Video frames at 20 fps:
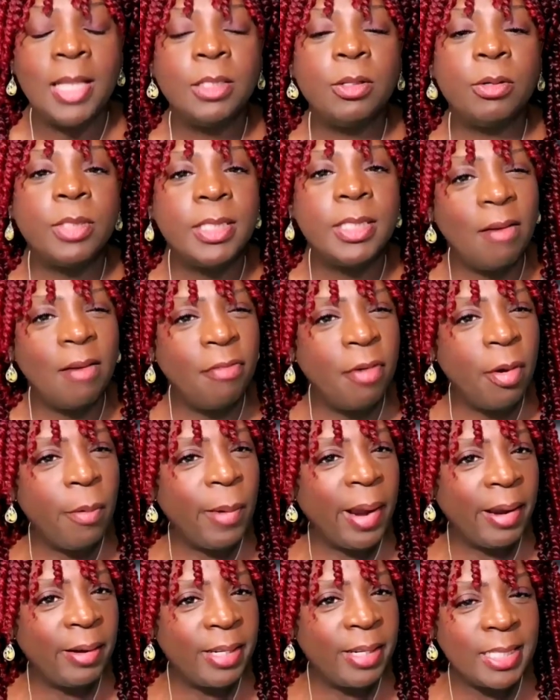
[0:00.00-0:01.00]
So, self
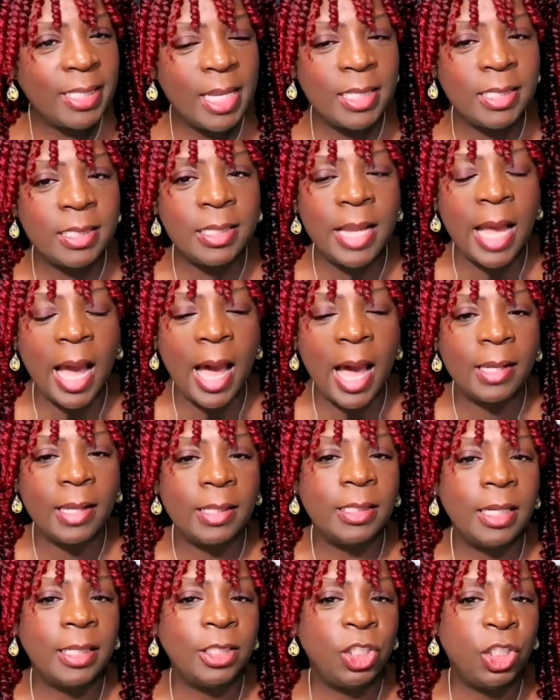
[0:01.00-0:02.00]
awareness is
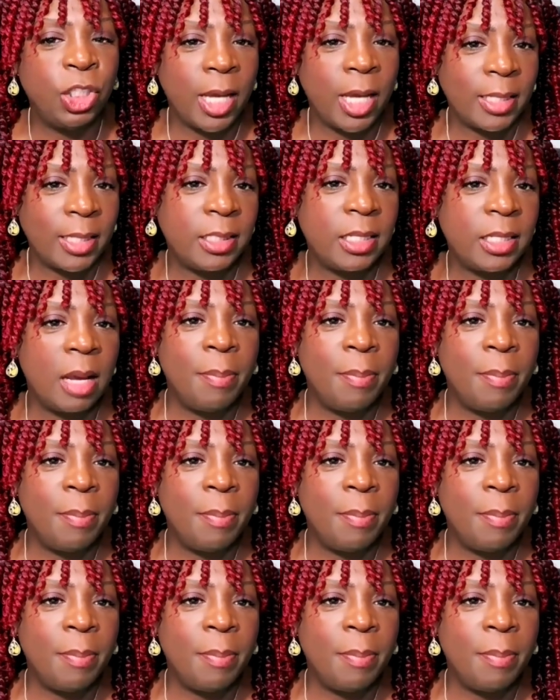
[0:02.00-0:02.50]
not just